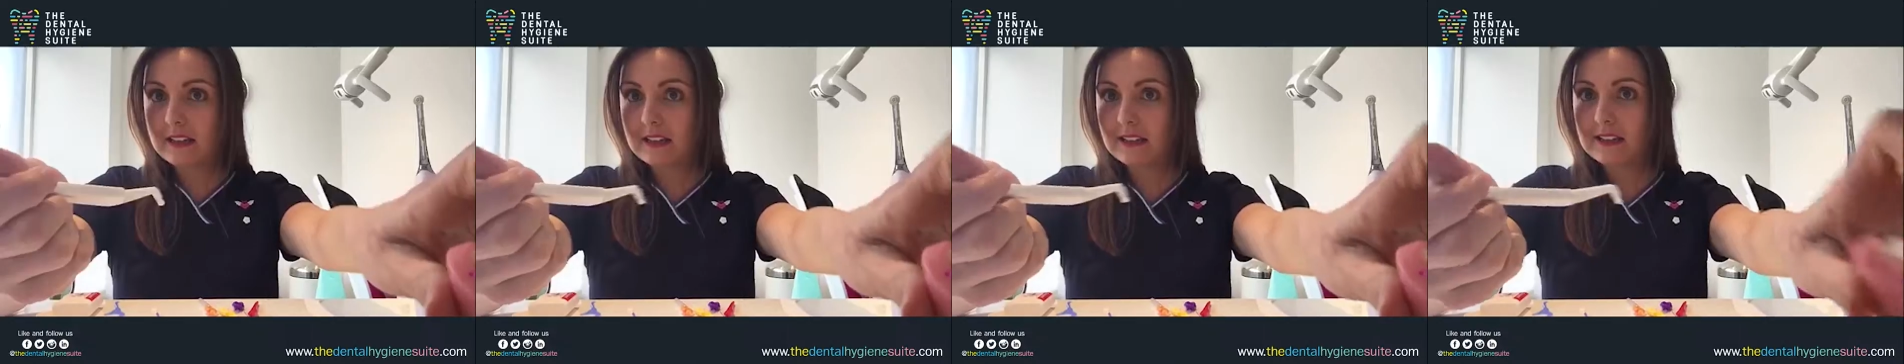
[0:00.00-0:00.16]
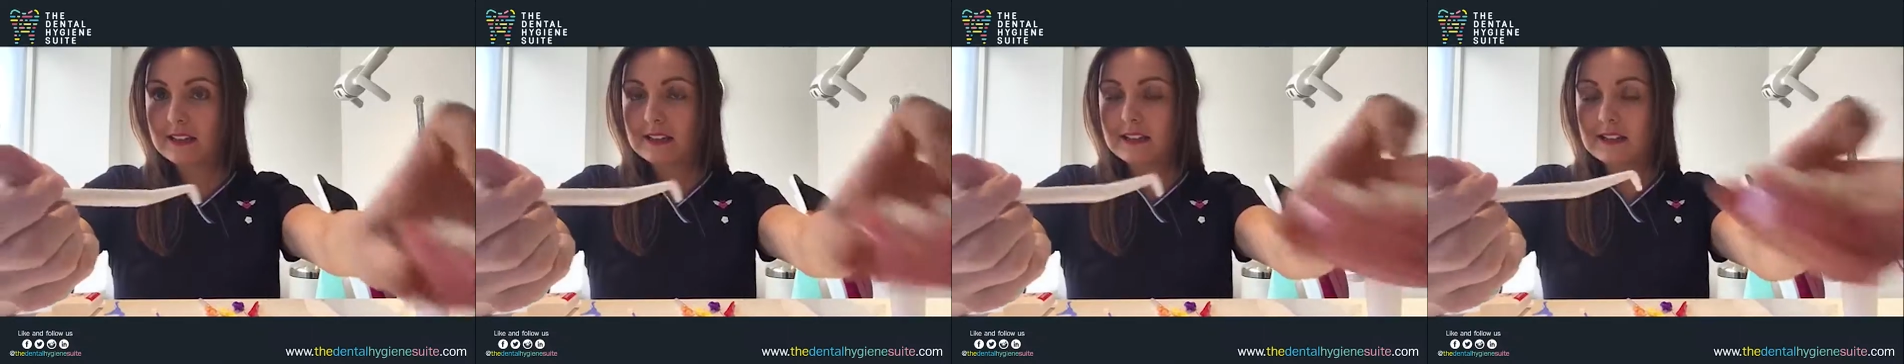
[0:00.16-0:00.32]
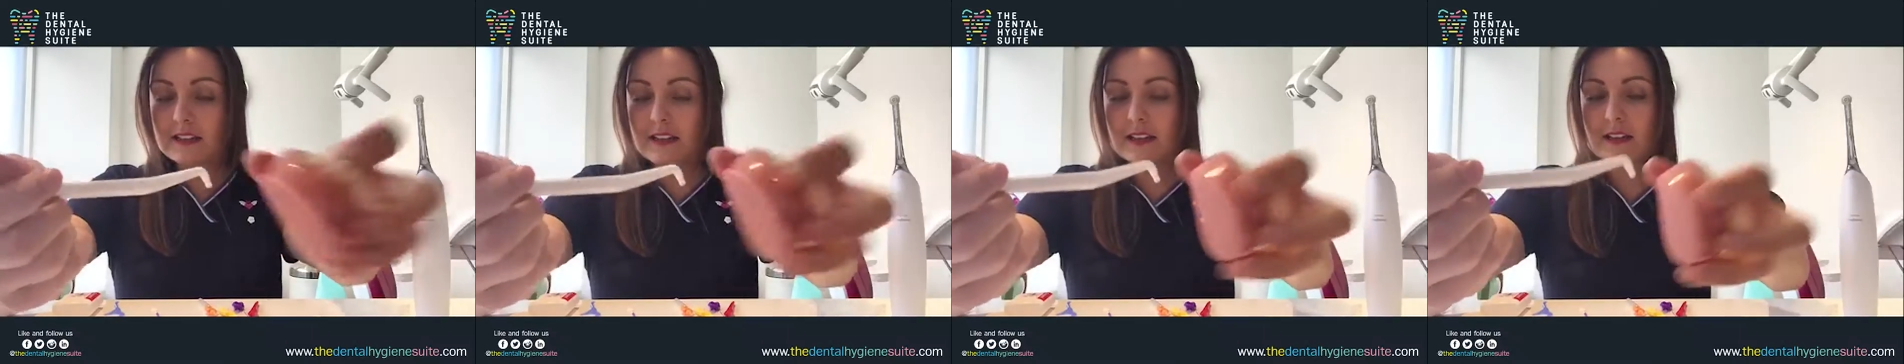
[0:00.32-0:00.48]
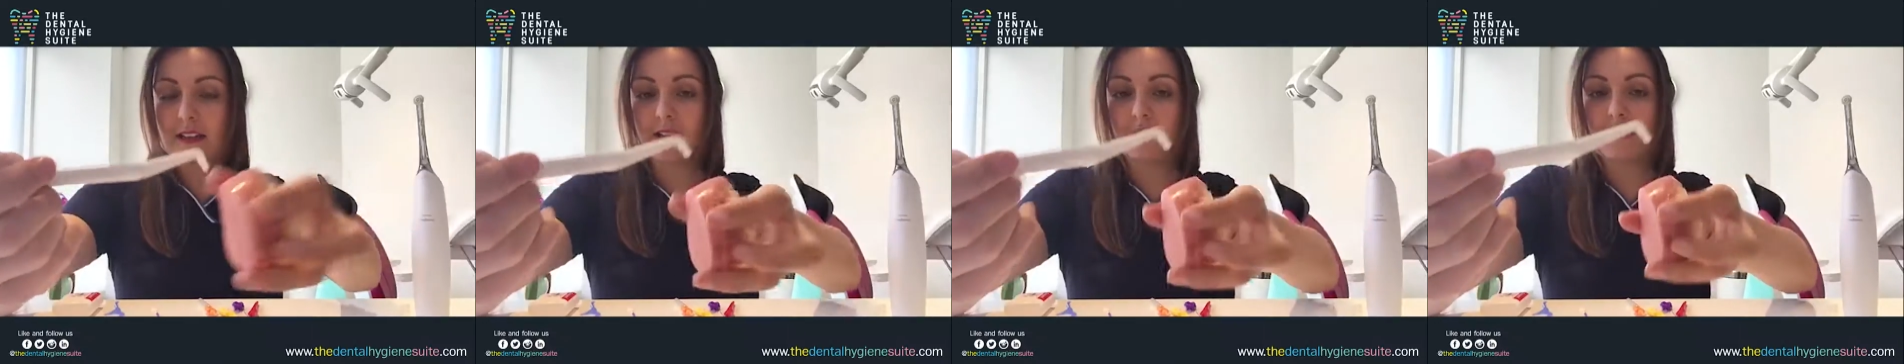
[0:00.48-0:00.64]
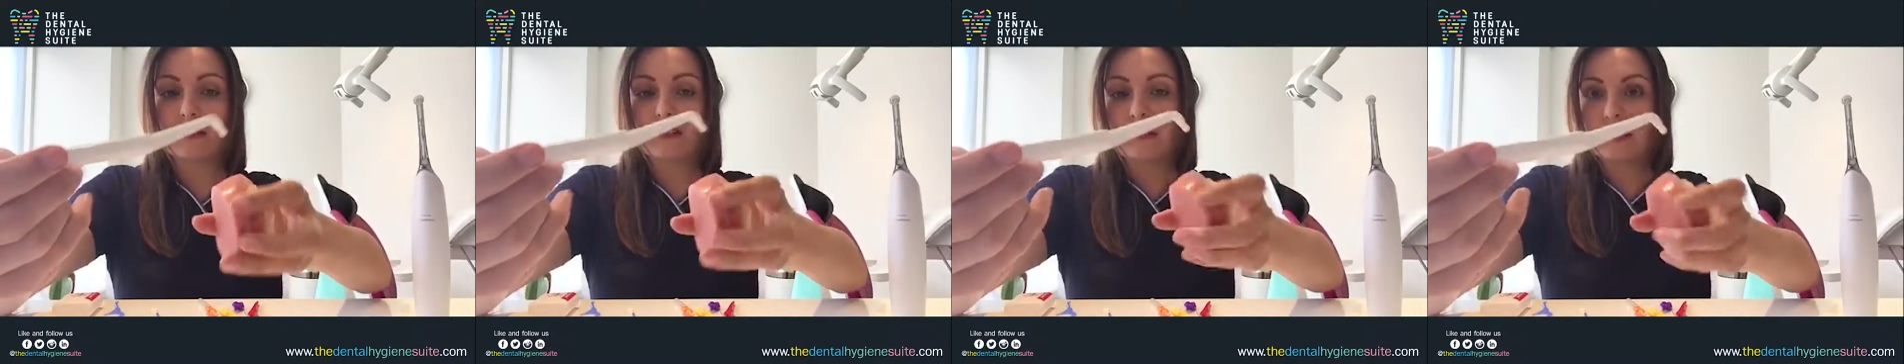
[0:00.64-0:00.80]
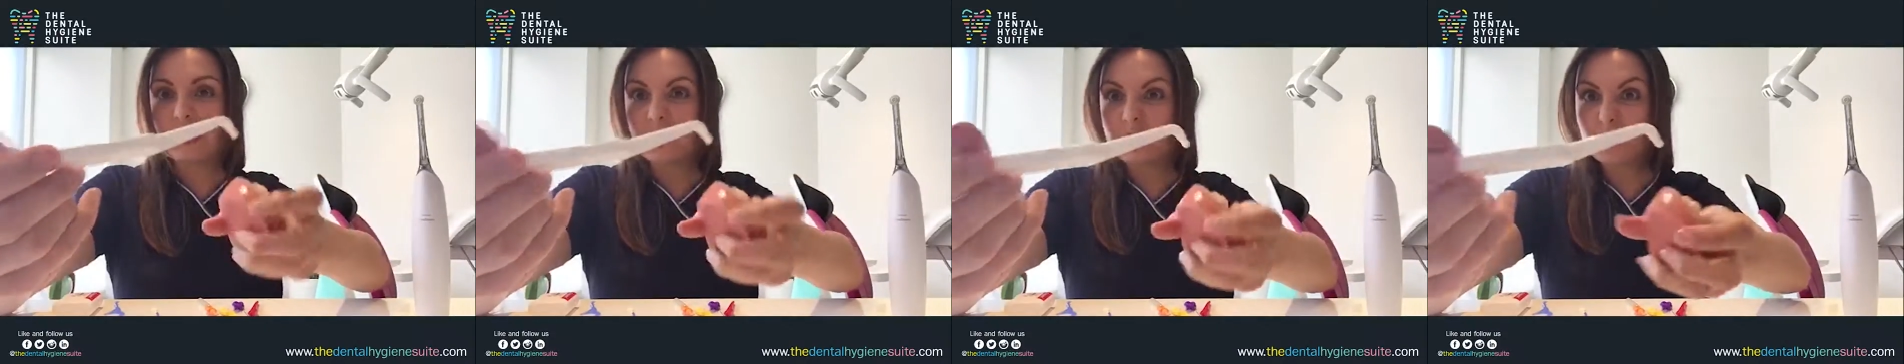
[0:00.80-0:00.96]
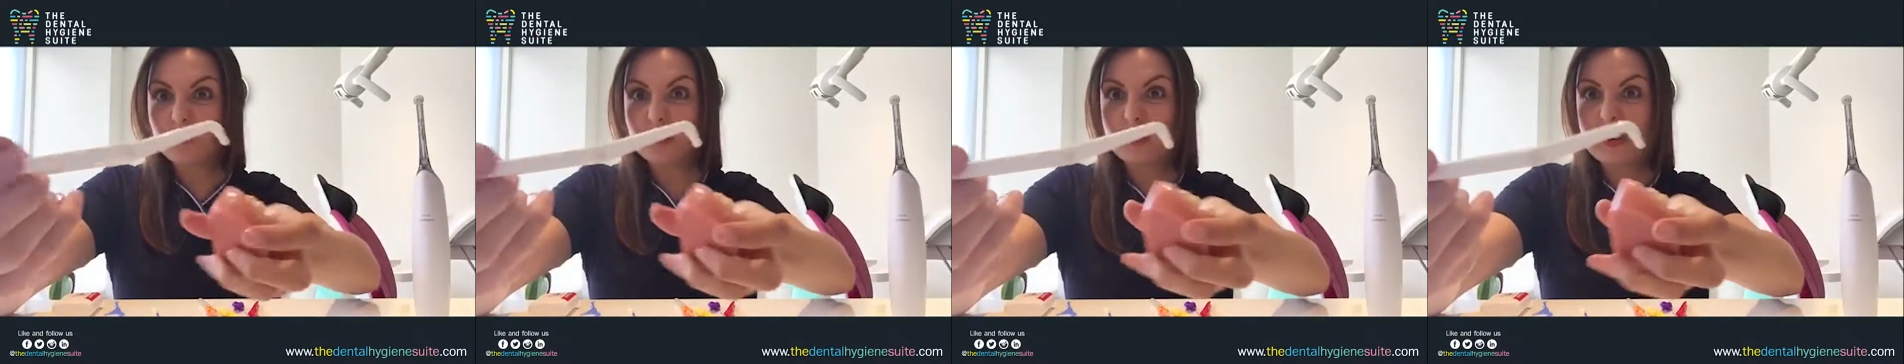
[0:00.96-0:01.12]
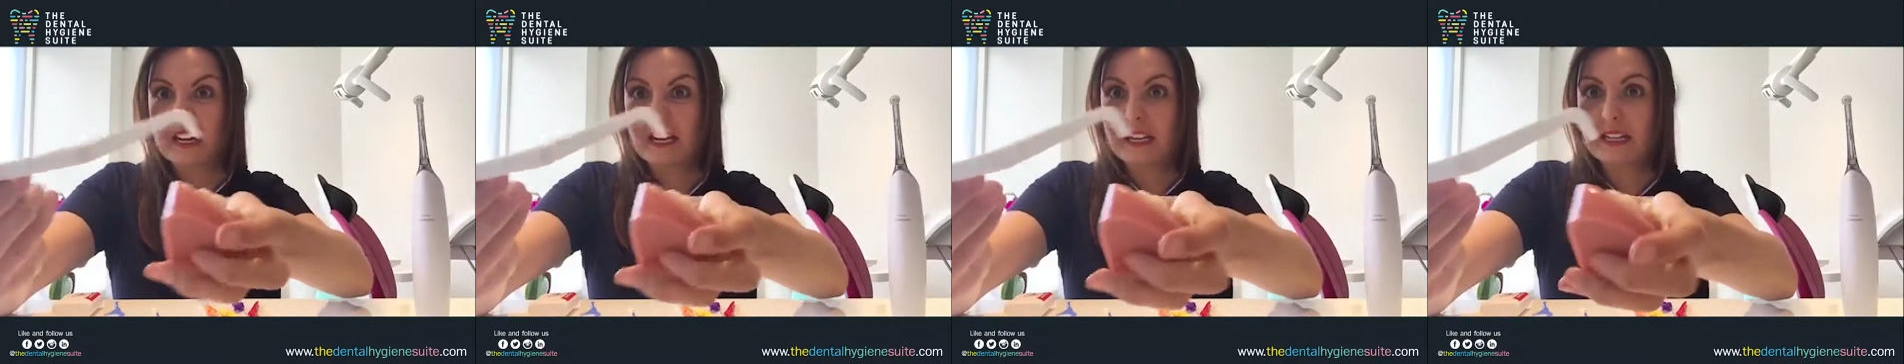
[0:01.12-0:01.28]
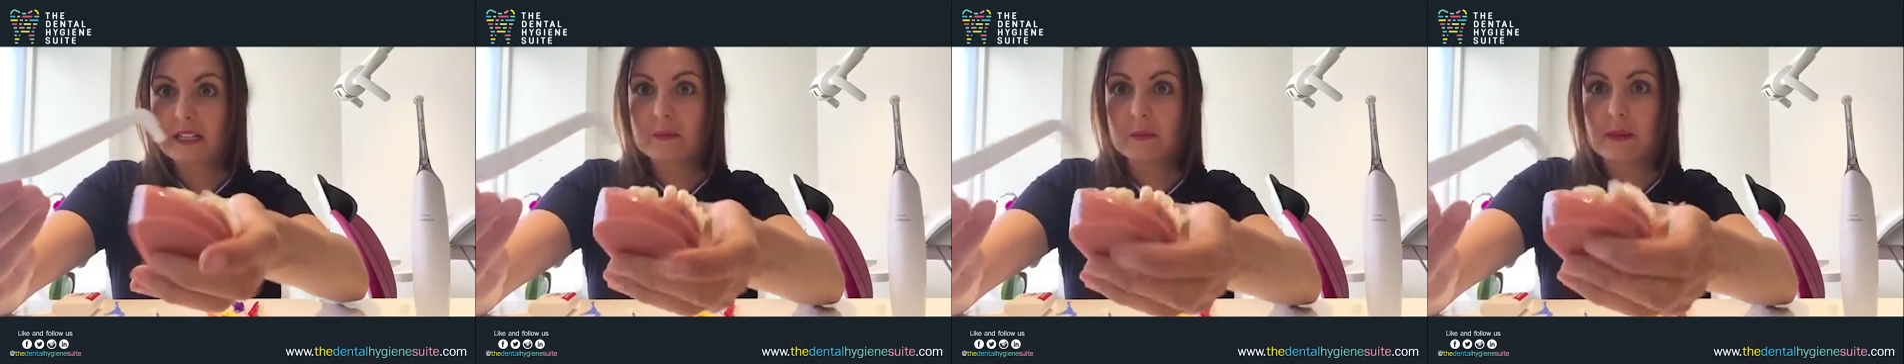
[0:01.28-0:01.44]
it's sort of the
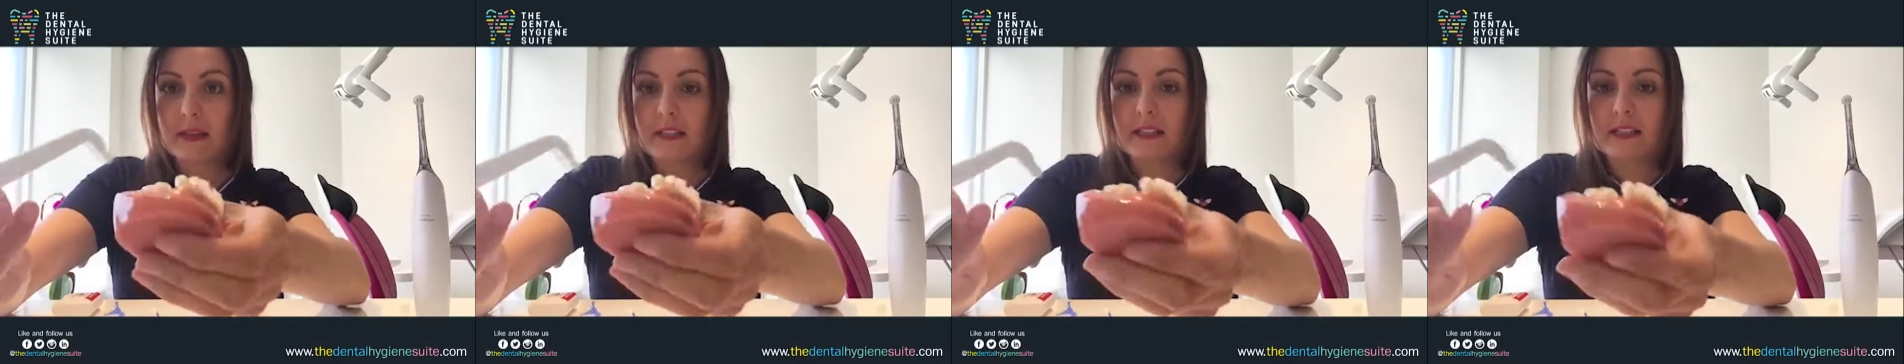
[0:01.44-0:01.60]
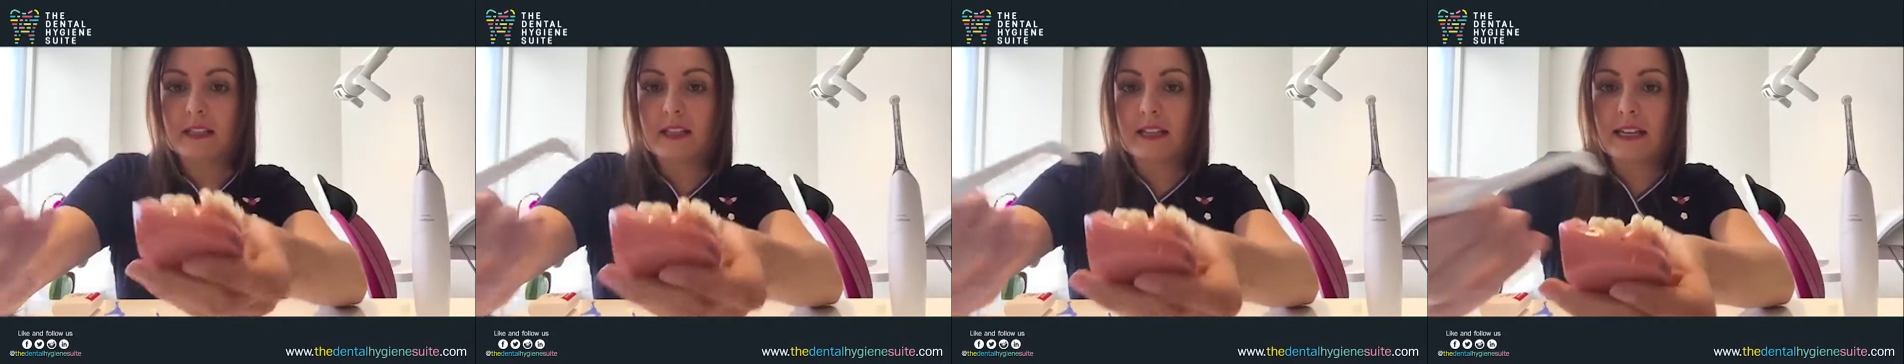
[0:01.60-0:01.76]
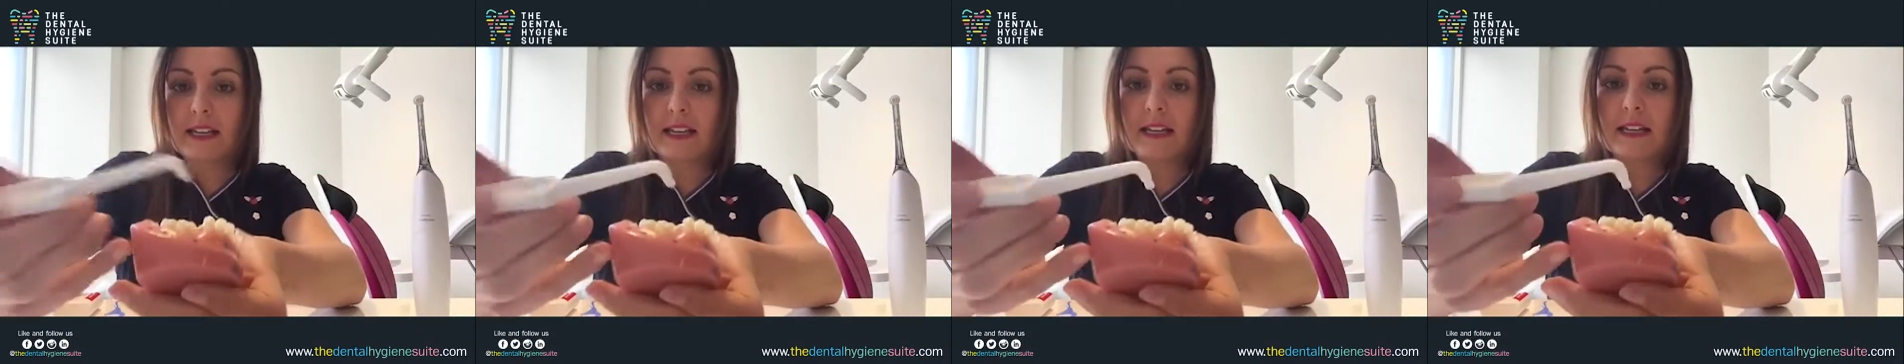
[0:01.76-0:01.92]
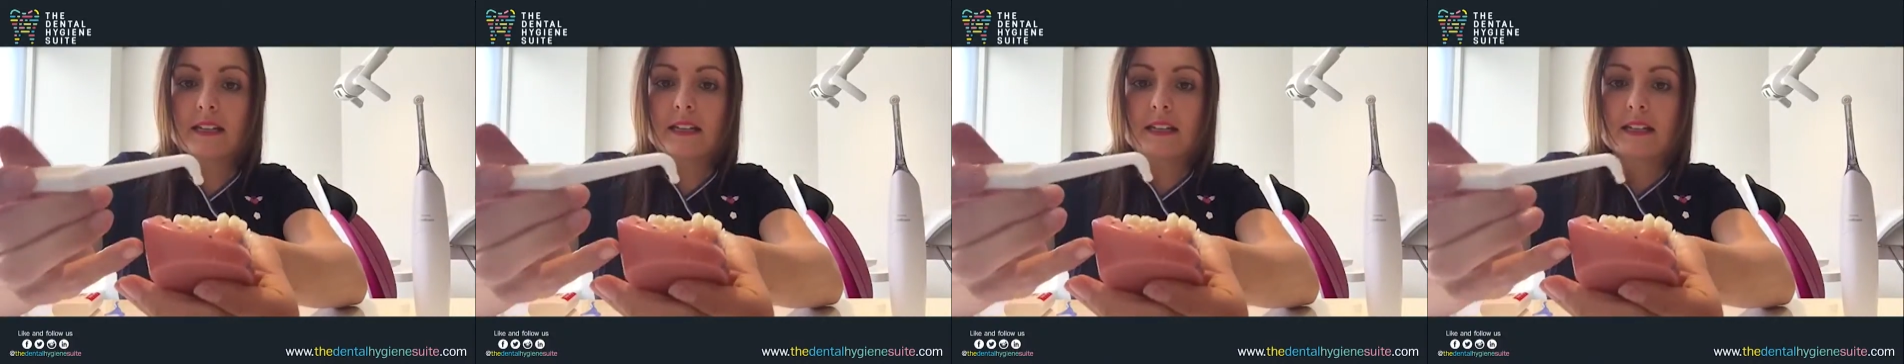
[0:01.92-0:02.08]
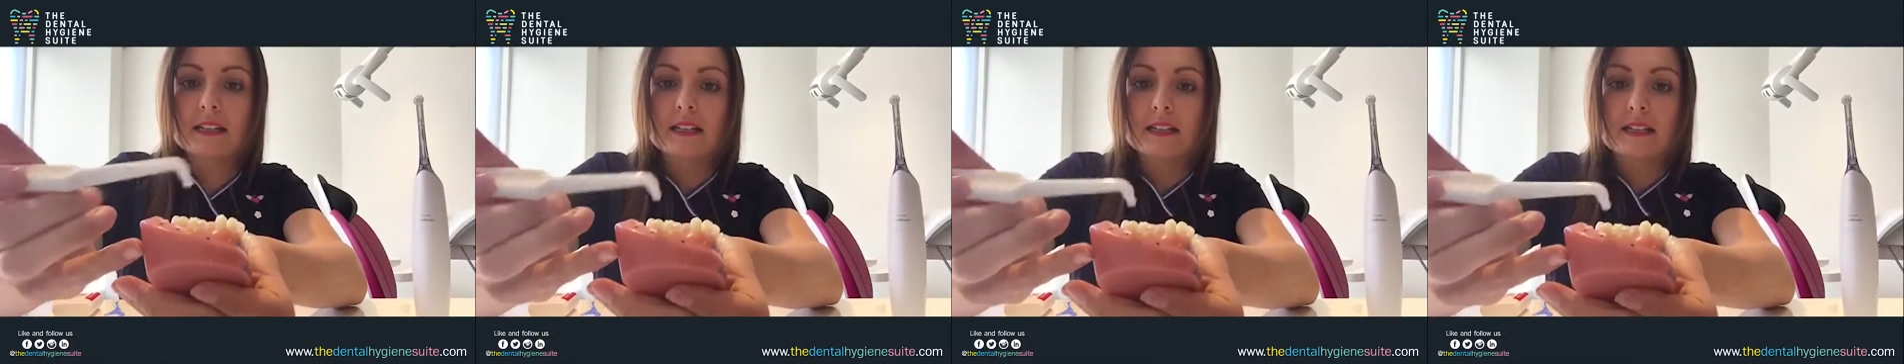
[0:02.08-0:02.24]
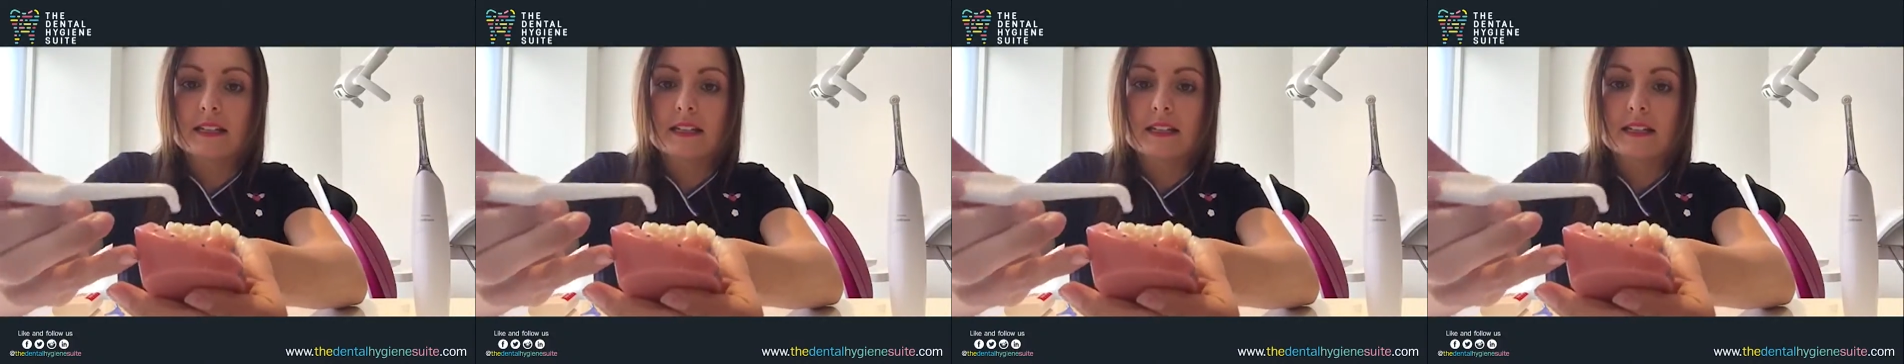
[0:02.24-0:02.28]
next best thing.